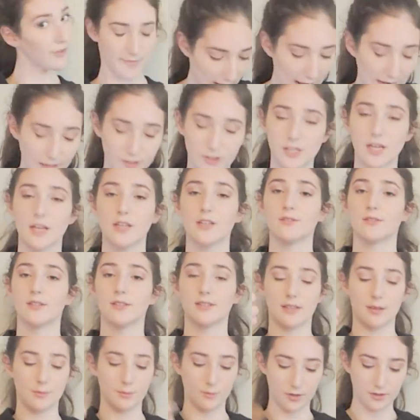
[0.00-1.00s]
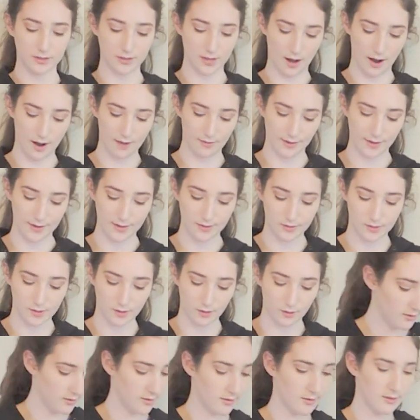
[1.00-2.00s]
Actually I use the same one to highlight,
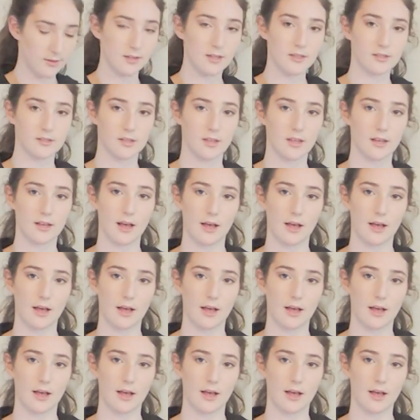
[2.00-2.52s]
so these are the